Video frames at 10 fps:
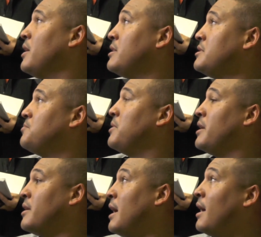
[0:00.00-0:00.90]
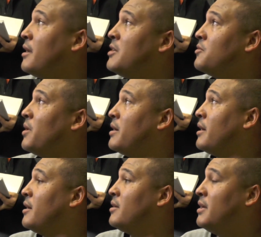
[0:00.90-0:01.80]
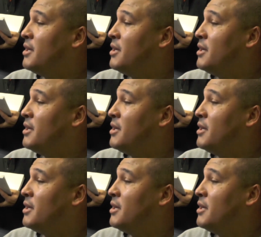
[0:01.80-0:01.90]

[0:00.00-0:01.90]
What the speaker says: guys that's playing at a high level right now.